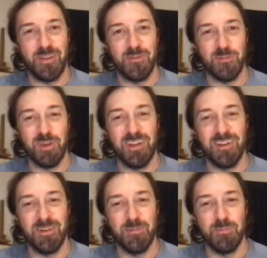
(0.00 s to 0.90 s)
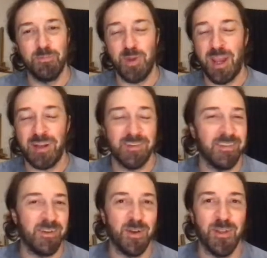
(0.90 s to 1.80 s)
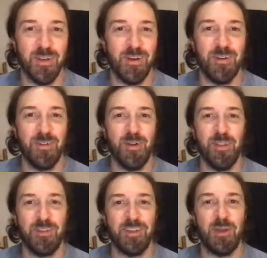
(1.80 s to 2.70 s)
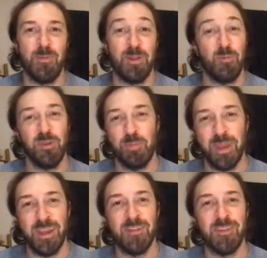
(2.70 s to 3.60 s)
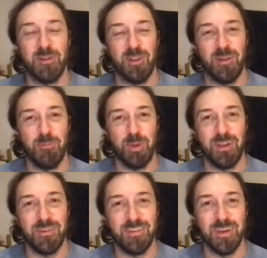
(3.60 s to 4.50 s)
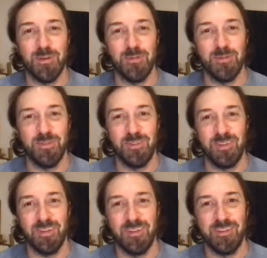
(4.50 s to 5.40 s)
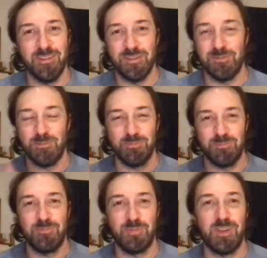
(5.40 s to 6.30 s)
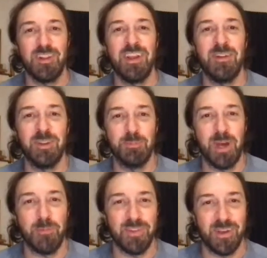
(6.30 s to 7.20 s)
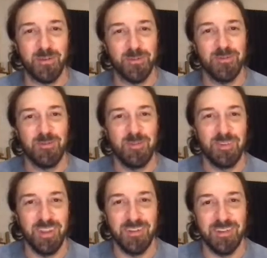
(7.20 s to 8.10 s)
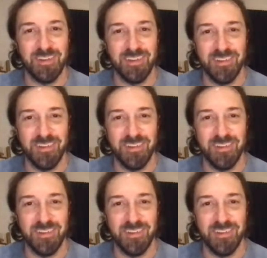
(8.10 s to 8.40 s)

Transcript: that you spent practicing all that time with bands and by yourself, just clearly pops out instantly.